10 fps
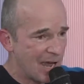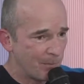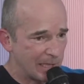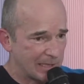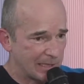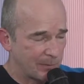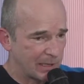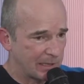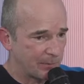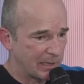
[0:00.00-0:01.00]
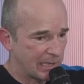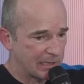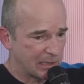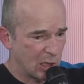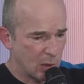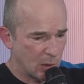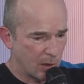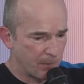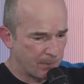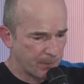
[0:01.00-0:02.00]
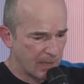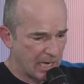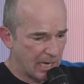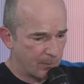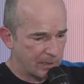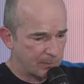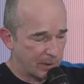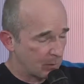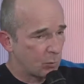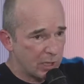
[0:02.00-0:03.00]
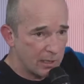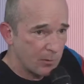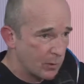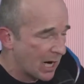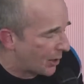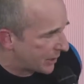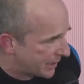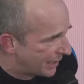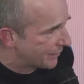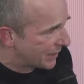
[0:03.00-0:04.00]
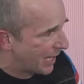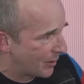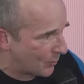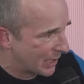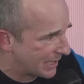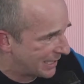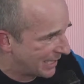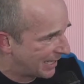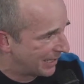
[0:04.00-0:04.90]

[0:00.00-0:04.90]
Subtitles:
But there is no but we ourselves are the ones that are